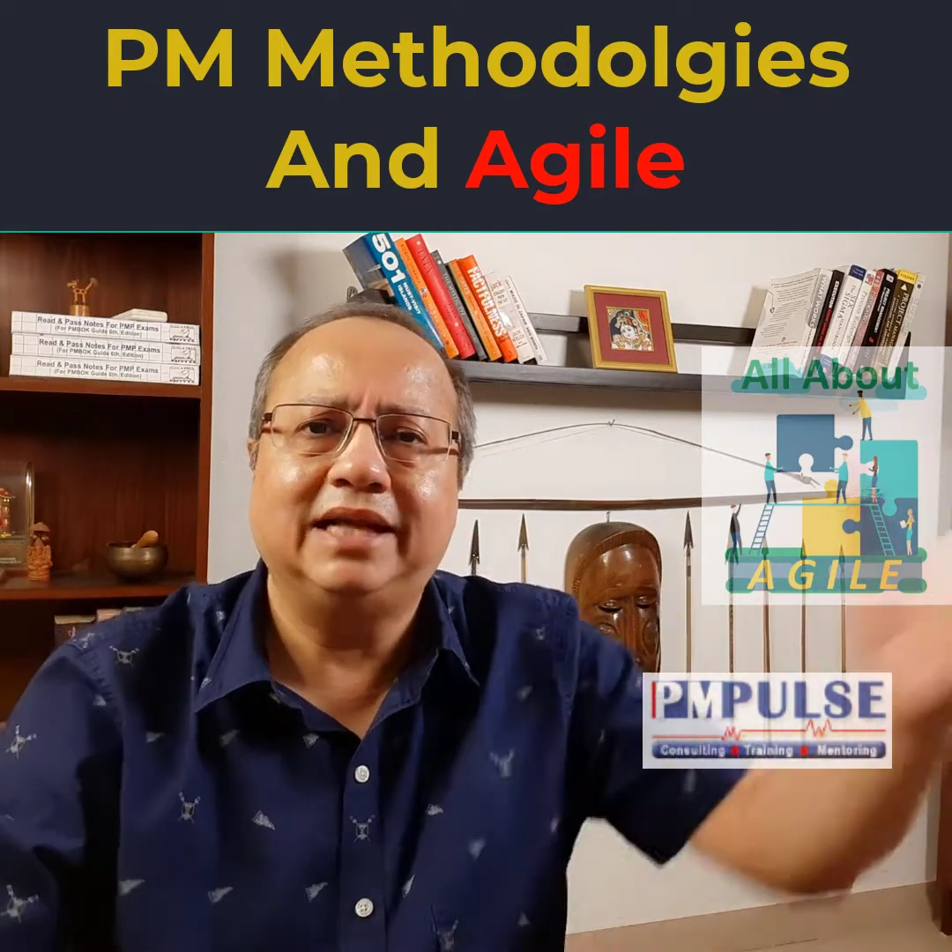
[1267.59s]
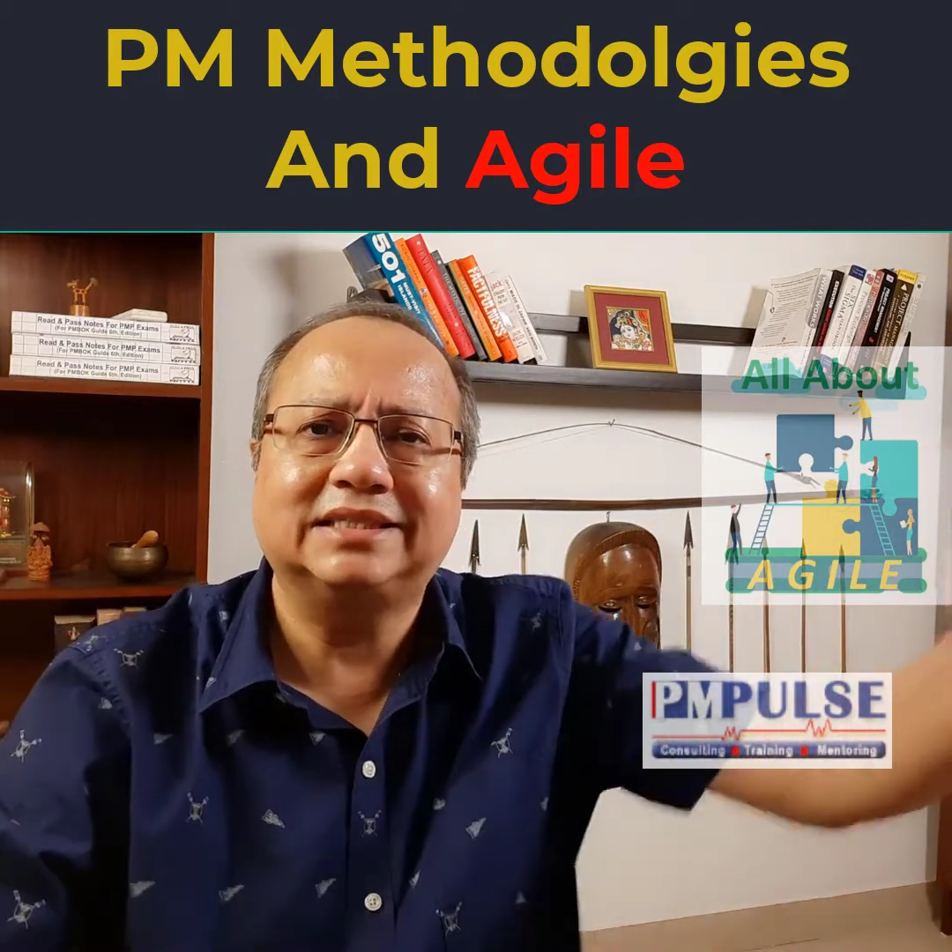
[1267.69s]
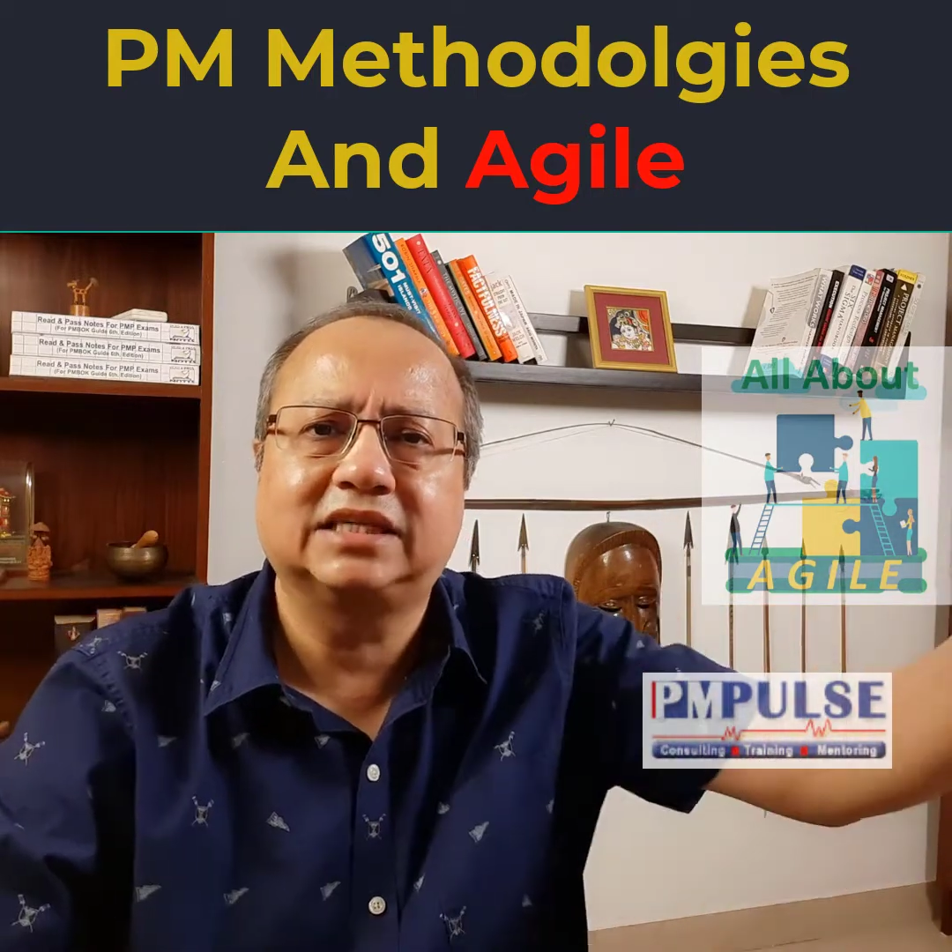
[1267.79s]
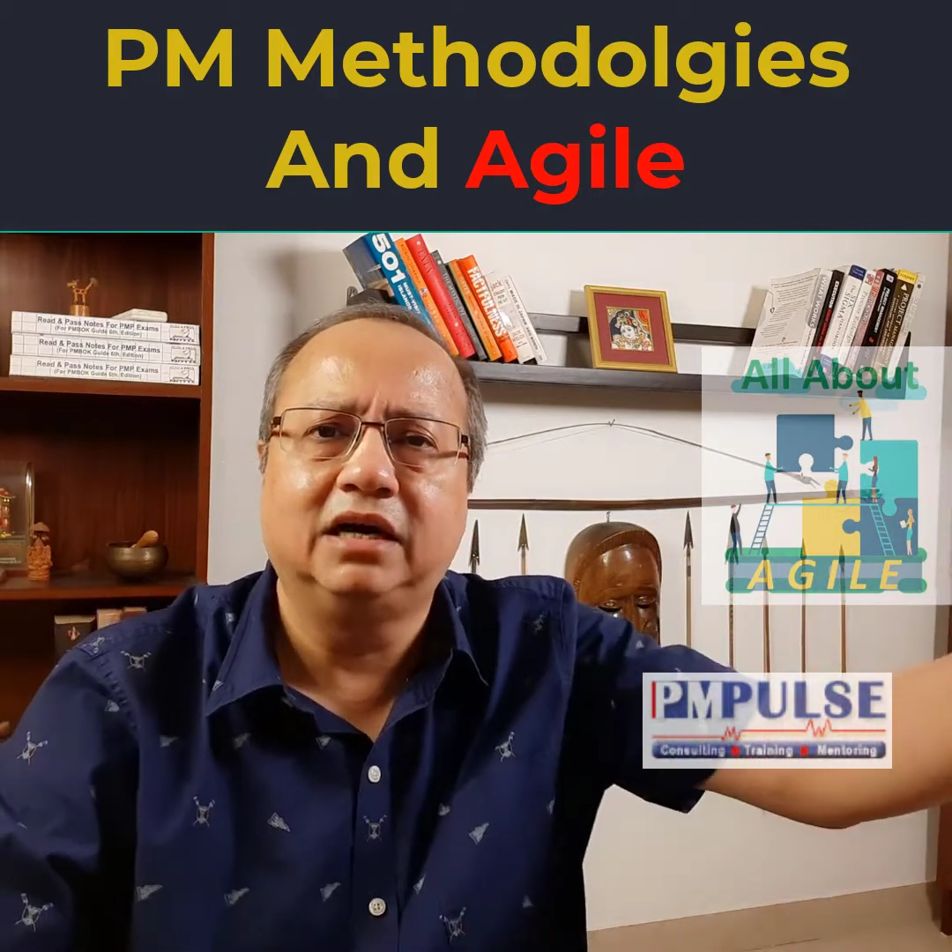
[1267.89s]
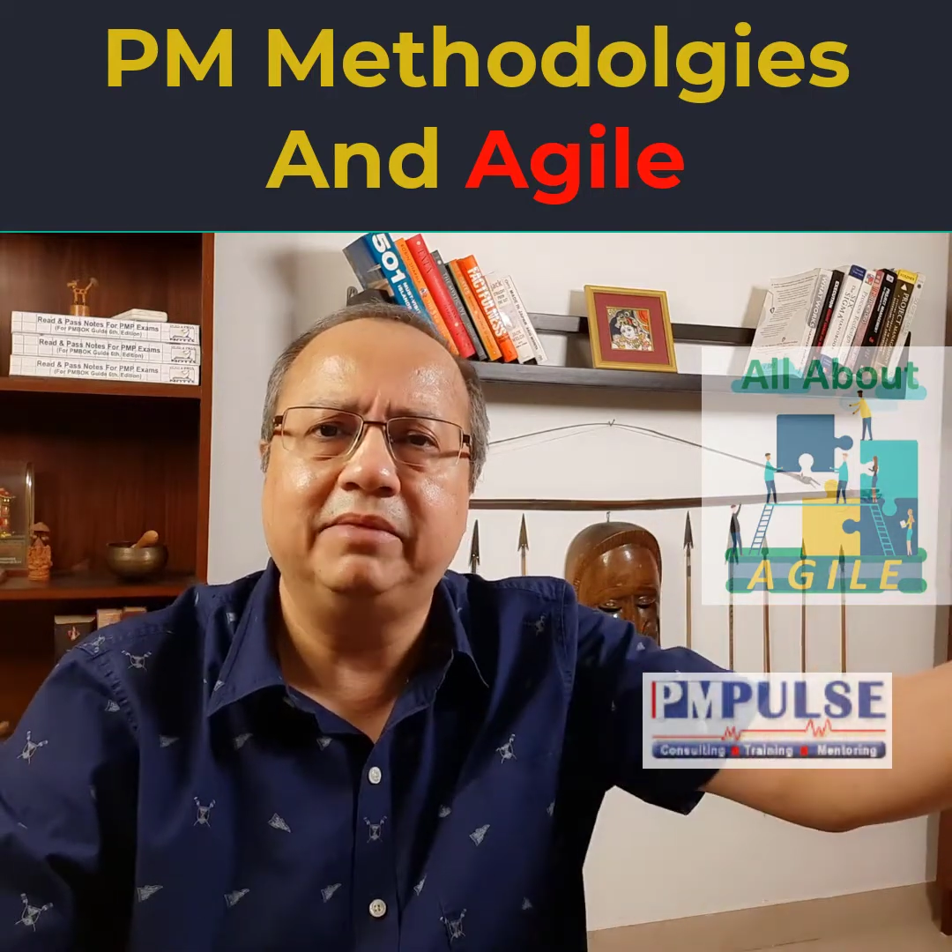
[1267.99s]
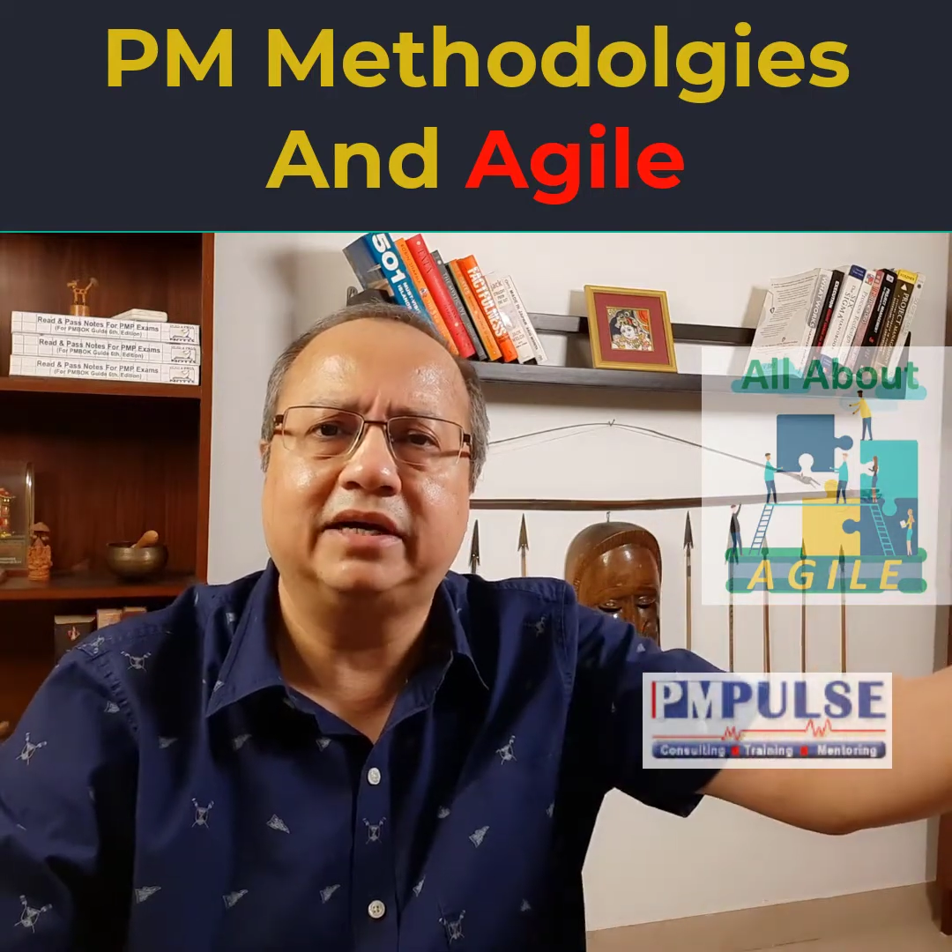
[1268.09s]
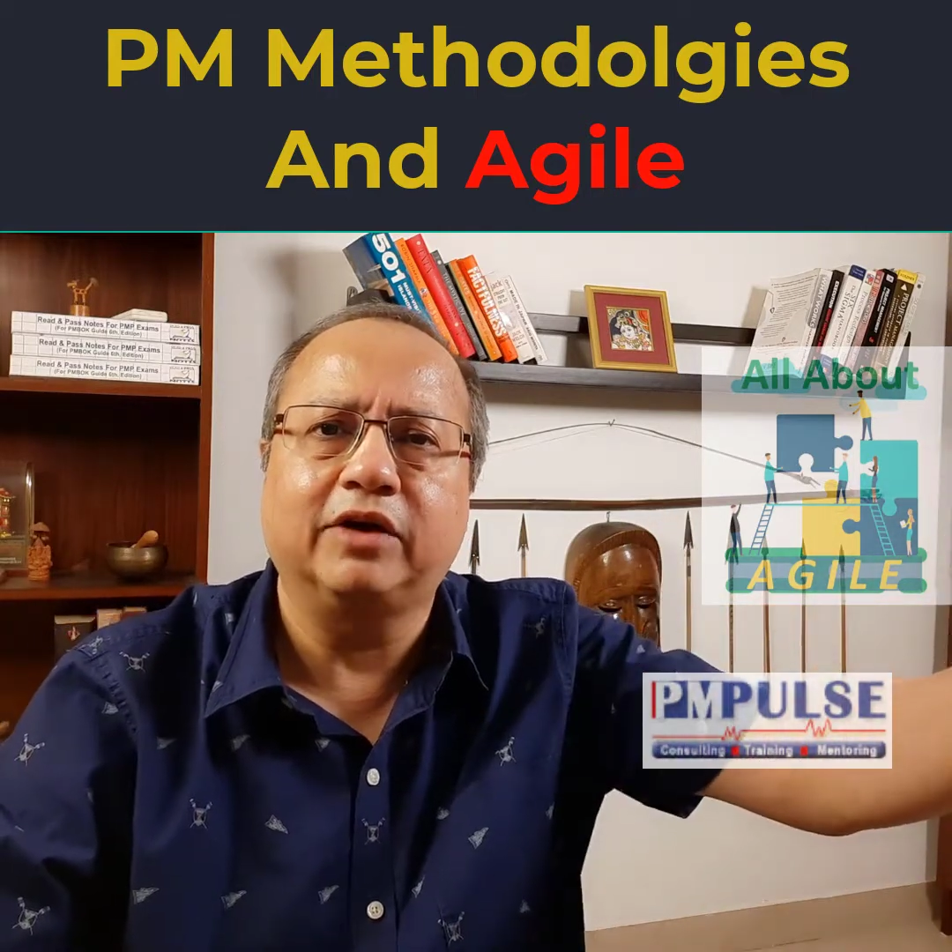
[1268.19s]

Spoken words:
That's government